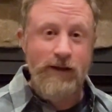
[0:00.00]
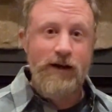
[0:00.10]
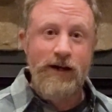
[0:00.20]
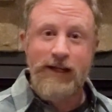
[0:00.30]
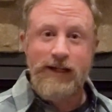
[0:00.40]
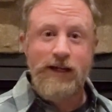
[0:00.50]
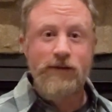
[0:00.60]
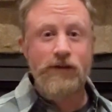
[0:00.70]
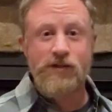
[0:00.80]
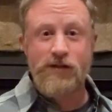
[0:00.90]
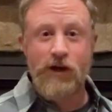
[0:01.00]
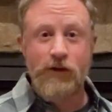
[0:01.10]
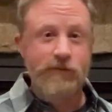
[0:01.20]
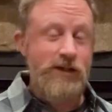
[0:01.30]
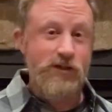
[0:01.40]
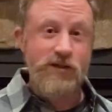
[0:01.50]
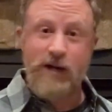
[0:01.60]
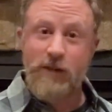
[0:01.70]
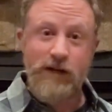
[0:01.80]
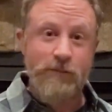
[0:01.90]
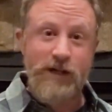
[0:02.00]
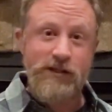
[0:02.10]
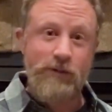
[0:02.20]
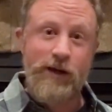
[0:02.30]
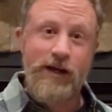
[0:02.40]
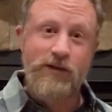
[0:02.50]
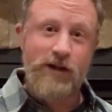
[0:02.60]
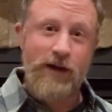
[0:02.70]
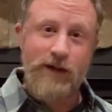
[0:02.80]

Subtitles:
And again, there's other features that I'm not even mentioning right now because